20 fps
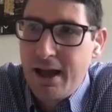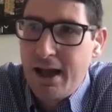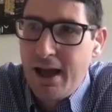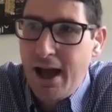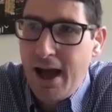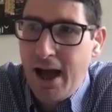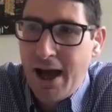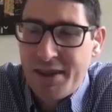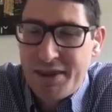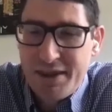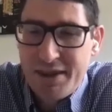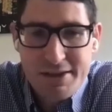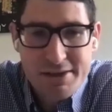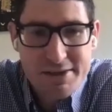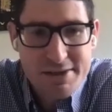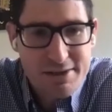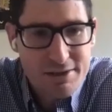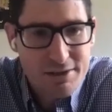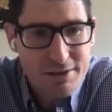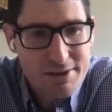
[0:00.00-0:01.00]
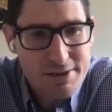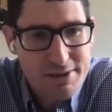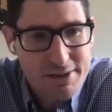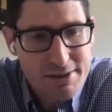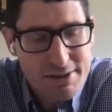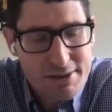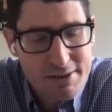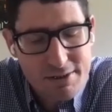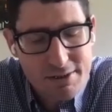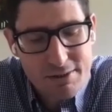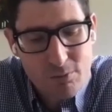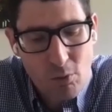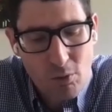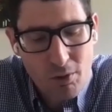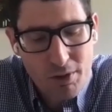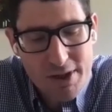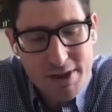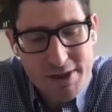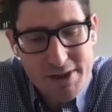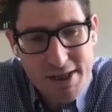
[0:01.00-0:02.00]
I think
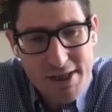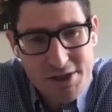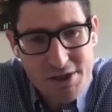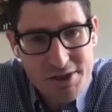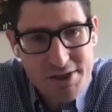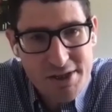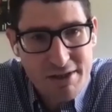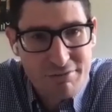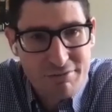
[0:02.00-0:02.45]
organizations that